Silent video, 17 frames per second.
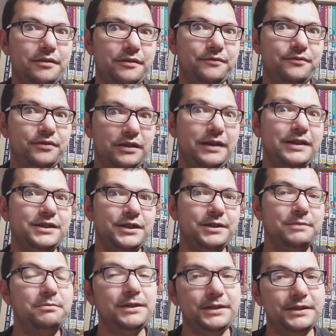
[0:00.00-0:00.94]
have actually
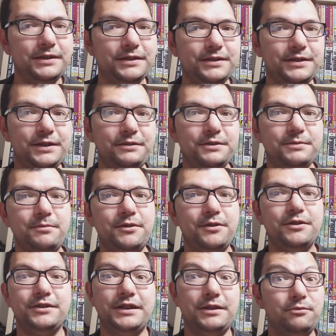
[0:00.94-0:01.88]
completed this series
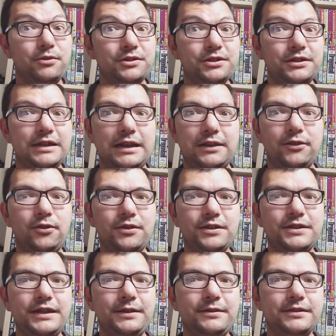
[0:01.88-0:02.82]
because it wasn't that long
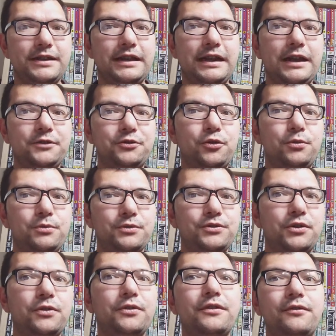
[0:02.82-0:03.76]
a series and I had
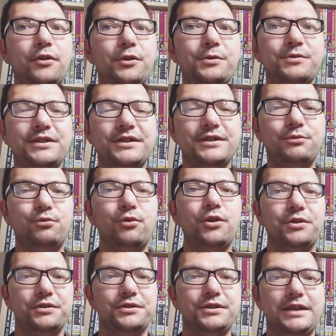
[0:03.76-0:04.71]
almost all the volumes as it
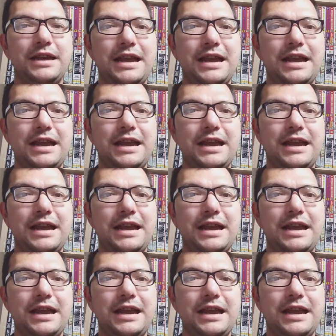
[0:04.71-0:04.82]
was